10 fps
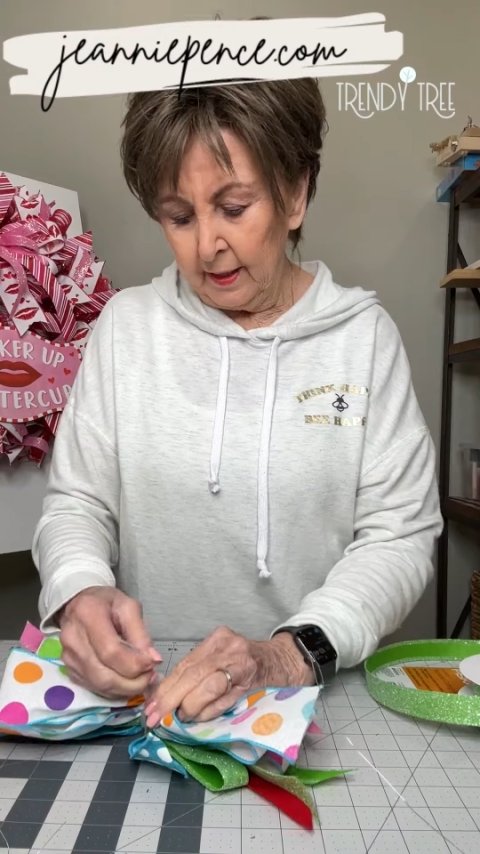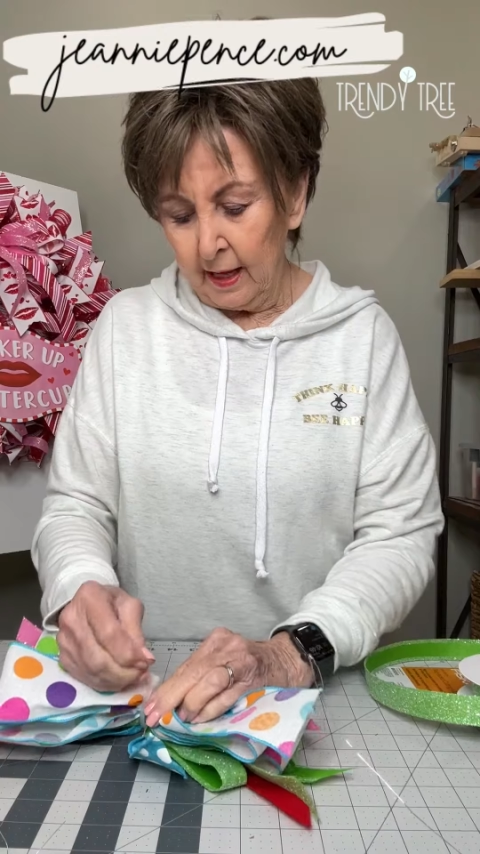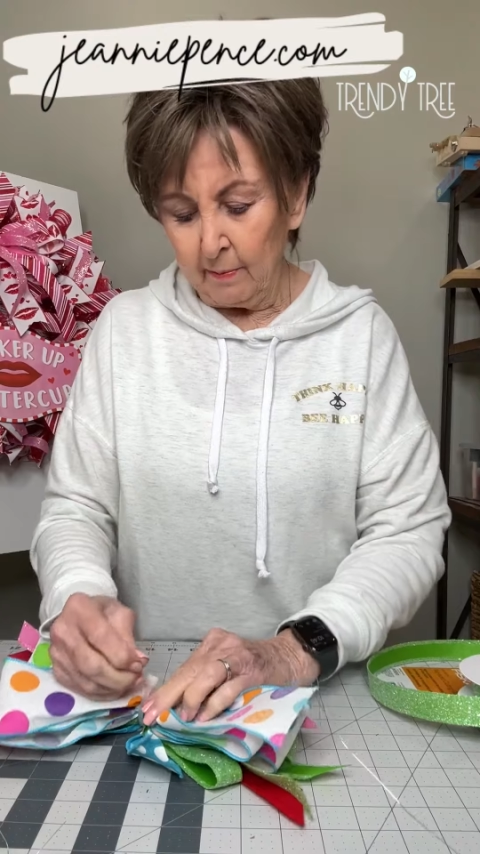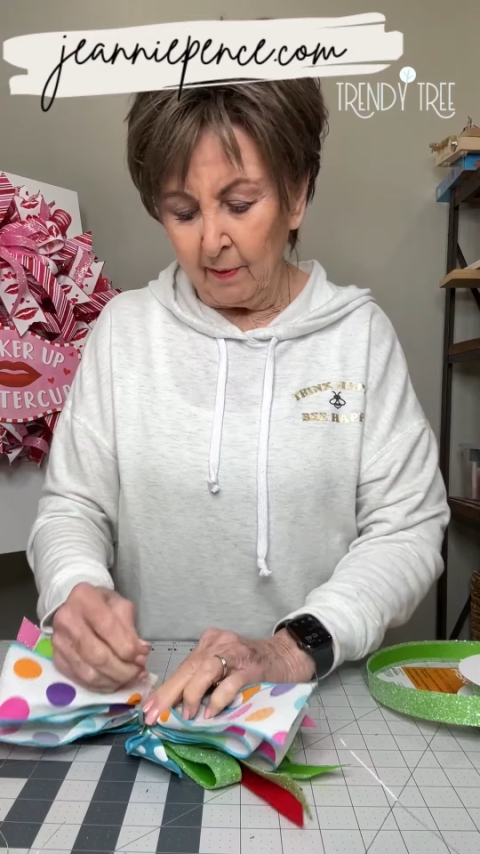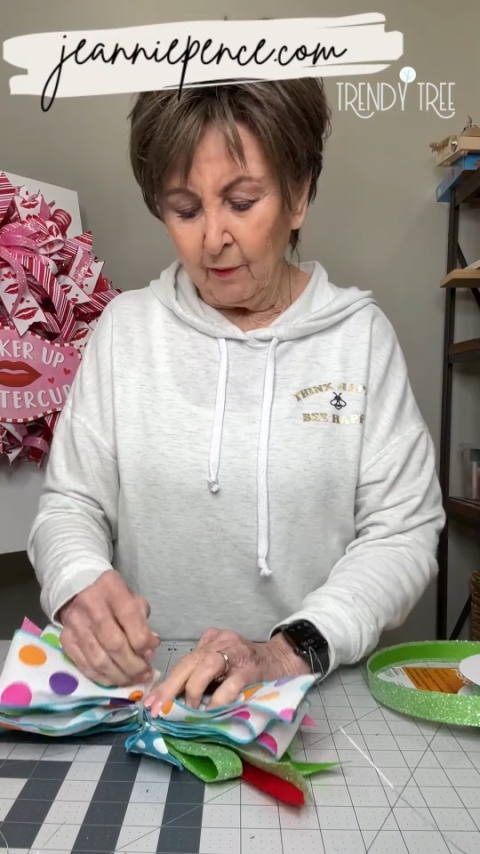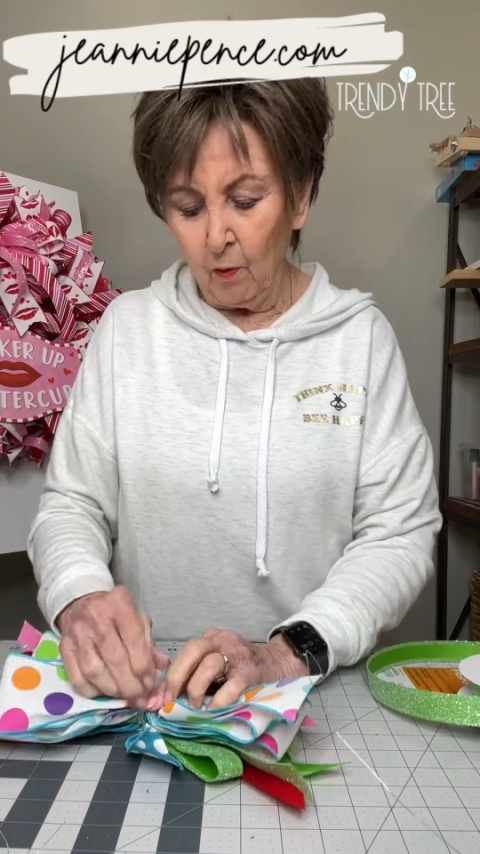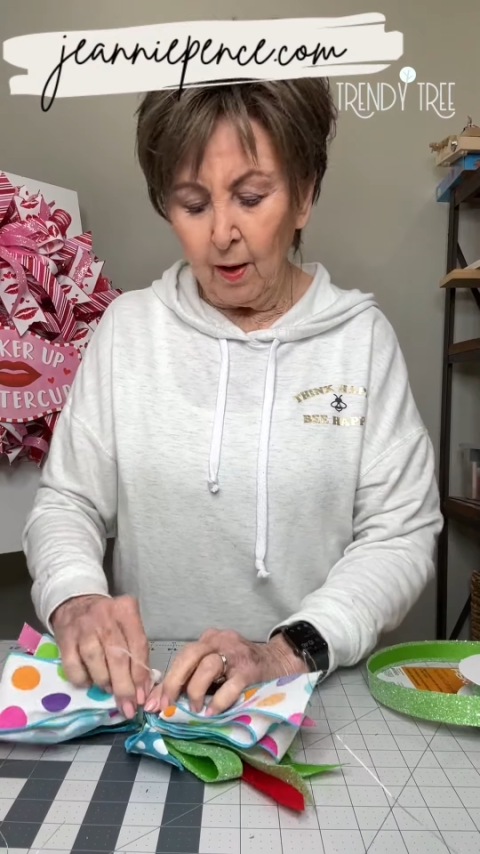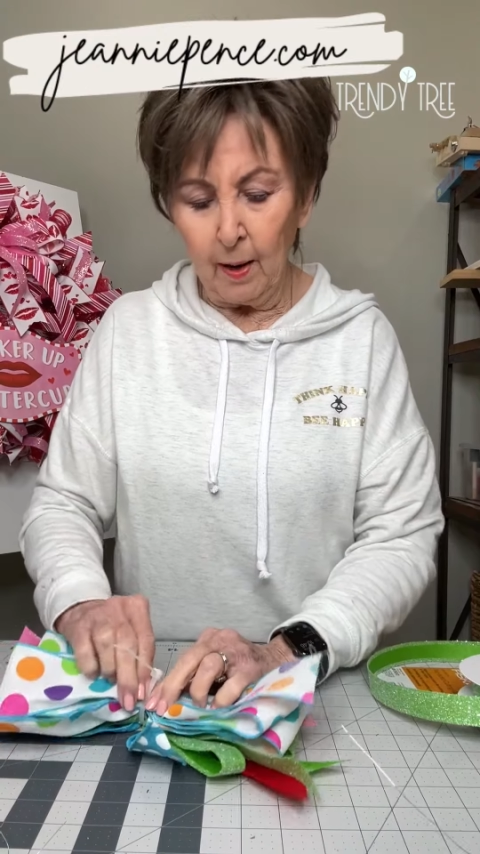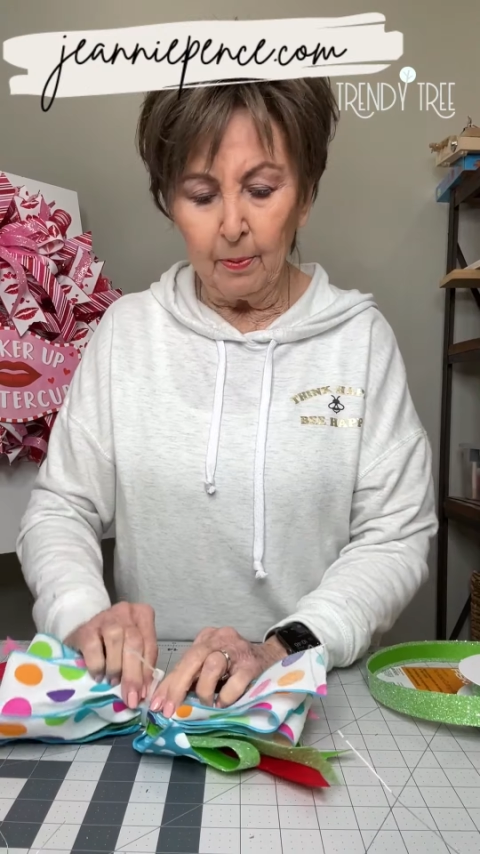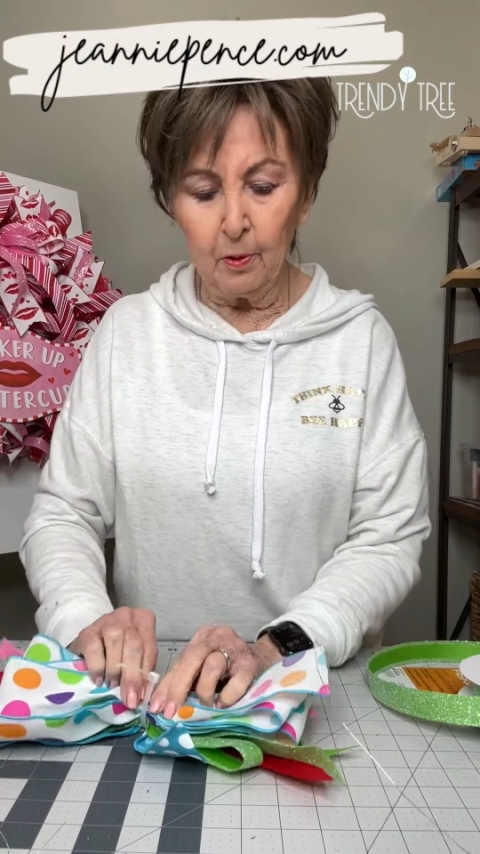And before
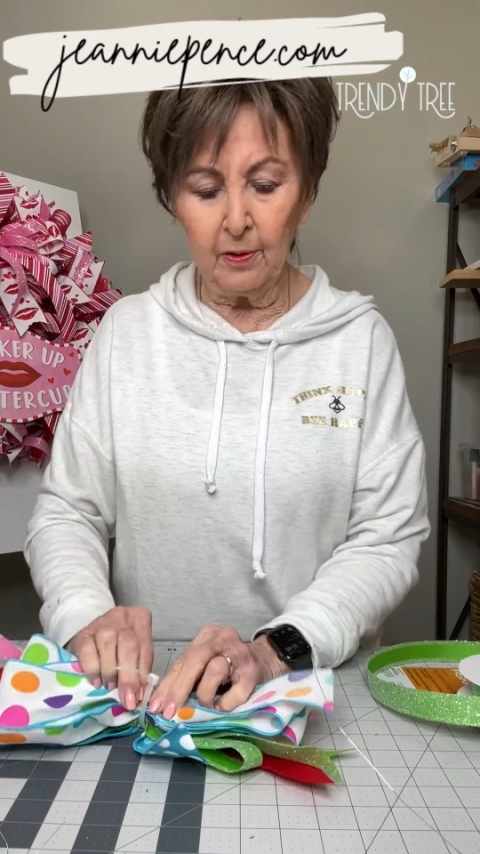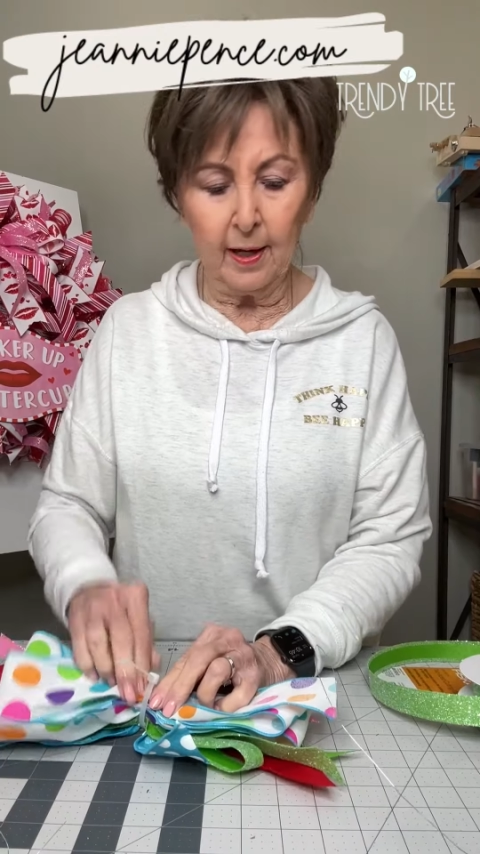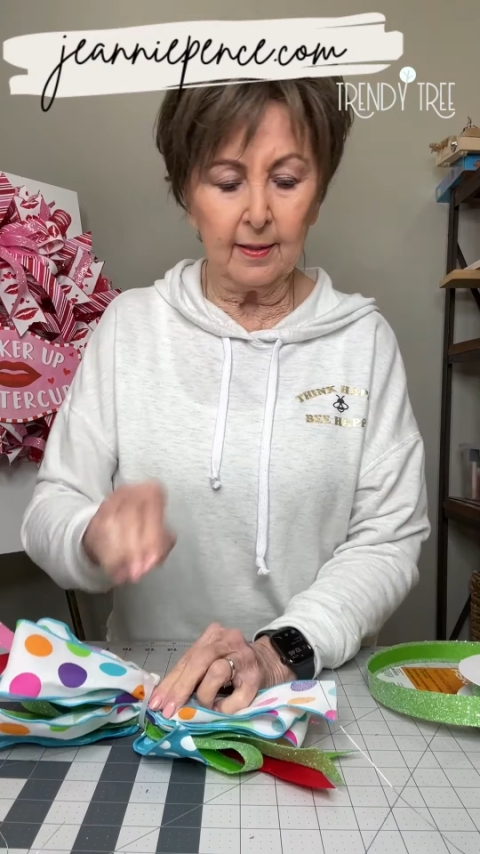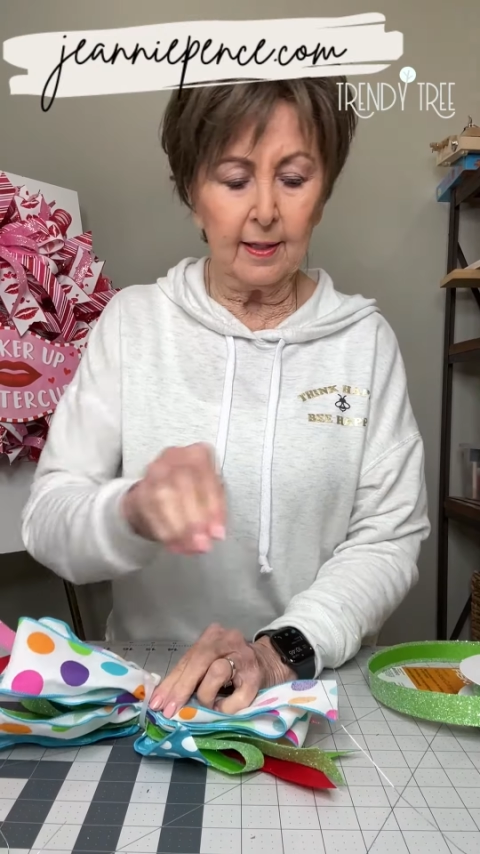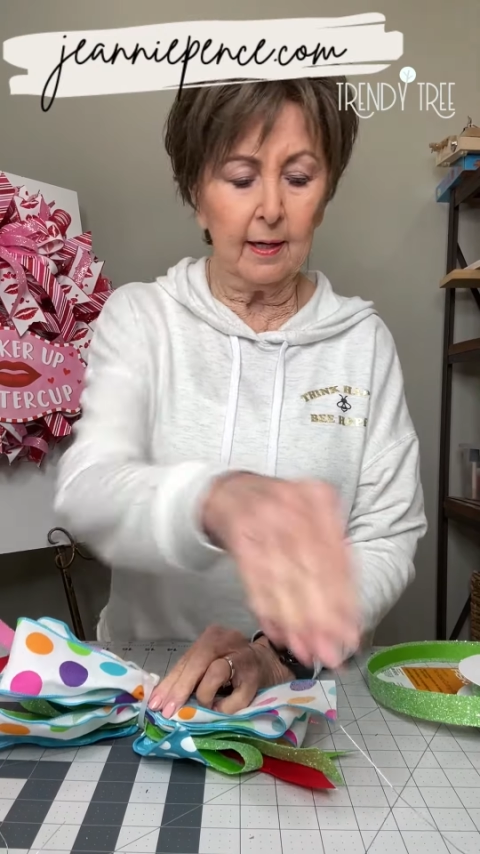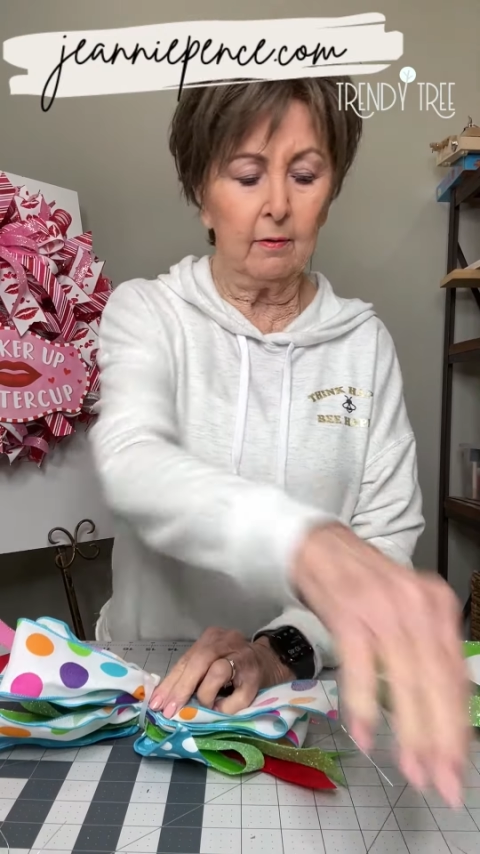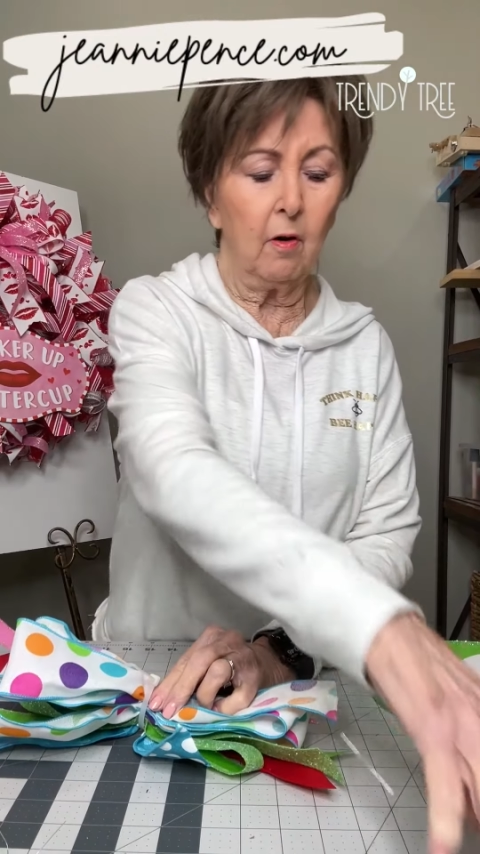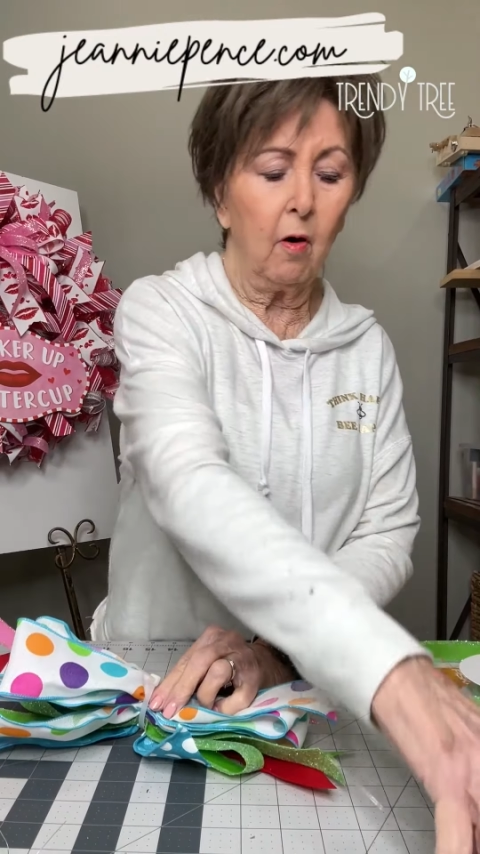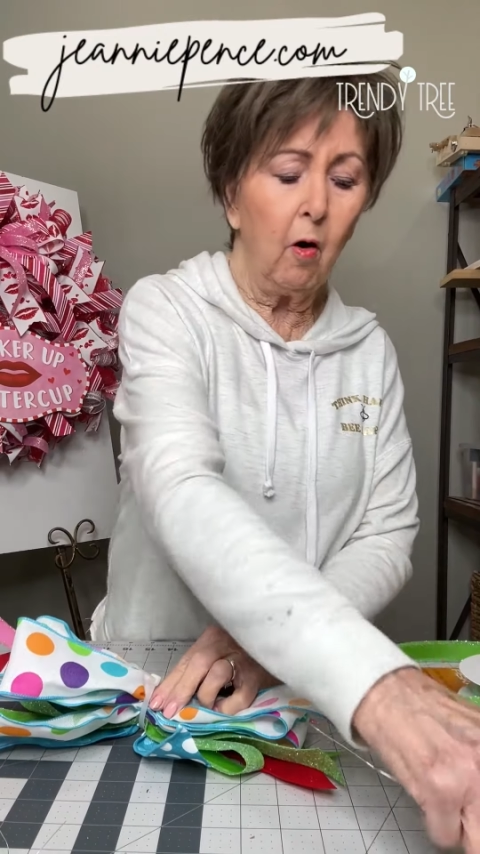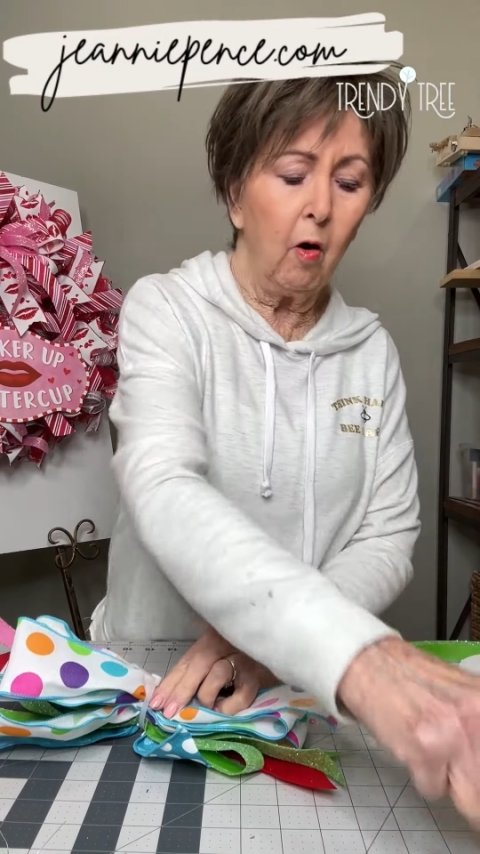I pull that down
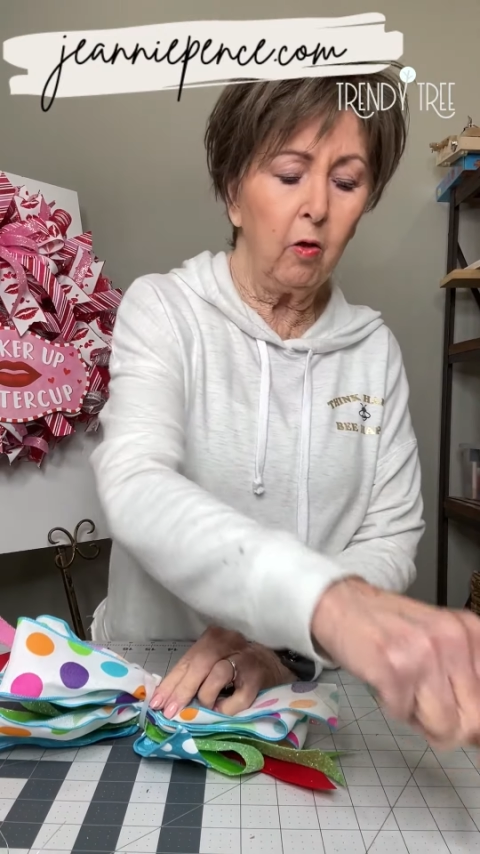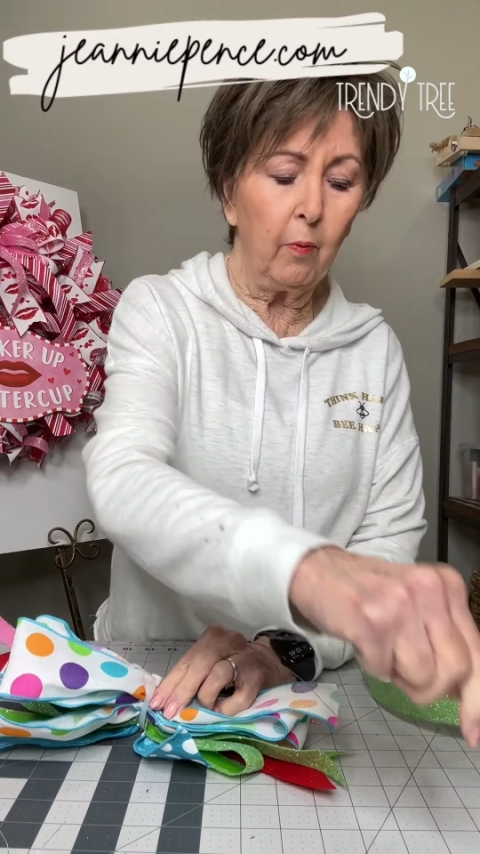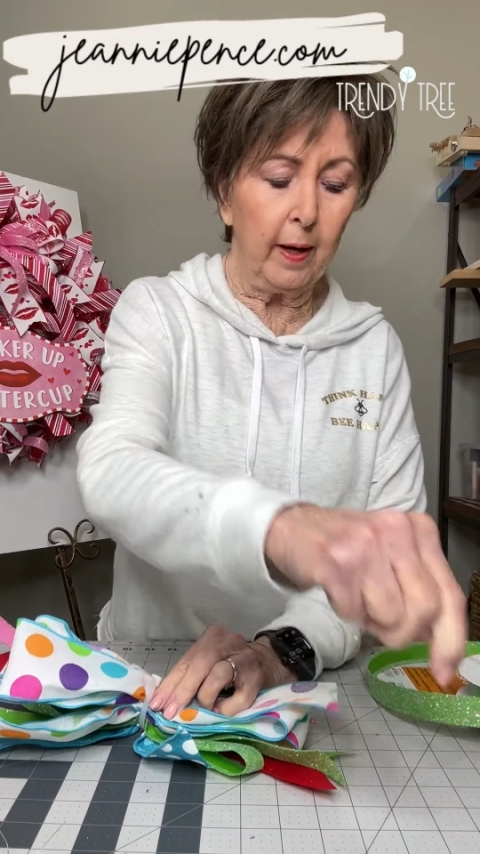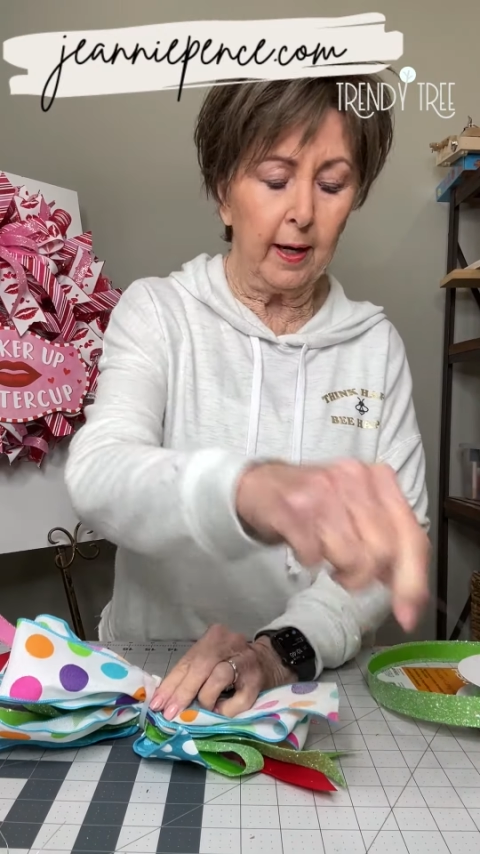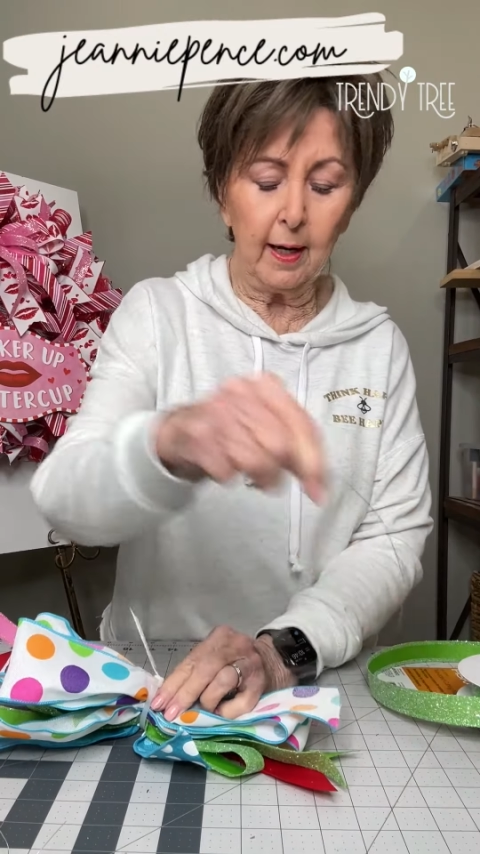all the way,